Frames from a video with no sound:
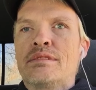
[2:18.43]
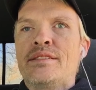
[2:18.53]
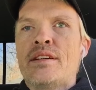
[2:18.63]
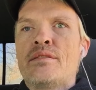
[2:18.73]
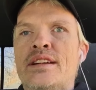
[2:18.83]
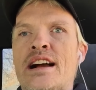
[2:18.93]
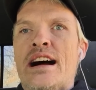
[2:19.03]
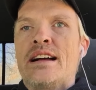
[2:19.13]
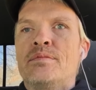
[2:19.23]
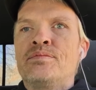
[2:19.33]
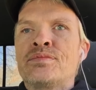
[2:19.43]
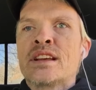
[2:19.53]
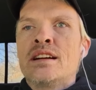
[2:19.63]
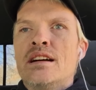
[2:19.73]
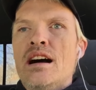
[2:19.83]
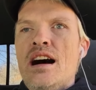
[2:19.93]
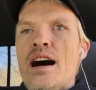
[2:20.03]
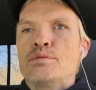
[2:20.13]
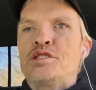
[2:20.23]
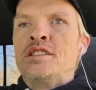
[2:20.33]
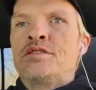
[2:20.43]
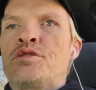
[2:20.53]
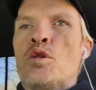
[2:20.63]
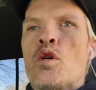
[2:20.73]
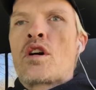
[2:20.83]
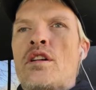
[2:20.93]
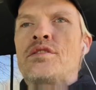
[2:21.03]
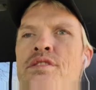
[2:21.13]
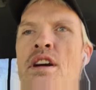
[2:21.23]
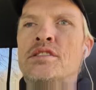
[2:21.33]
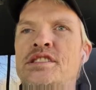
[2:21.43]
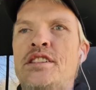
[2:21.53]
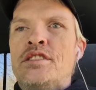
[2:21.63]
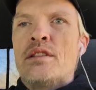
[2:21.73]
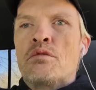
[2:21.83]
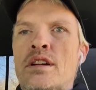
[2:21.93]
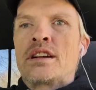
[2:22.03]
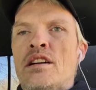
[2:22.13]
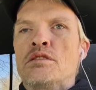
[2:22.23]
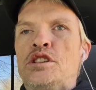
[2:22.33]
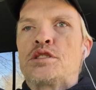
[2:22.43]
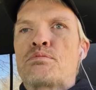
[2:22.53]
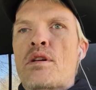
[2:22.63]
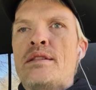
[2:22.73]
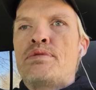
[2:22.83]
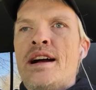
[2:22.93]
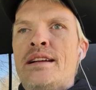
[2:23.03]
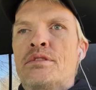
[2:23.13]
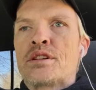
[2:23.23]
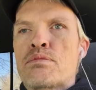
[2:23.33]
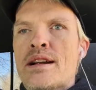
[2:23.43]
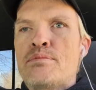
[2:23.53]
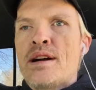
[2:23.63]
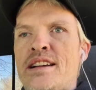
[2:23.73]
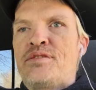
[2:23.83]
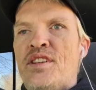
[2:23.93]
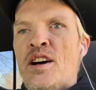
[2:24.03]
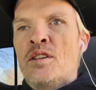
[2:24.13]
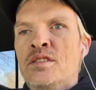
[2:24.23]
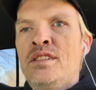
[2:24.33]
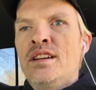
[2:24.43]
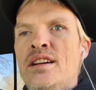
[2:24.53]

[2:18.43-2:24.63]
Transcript: We've even got options for those of you that want to go just prepaid with a prepaid phone.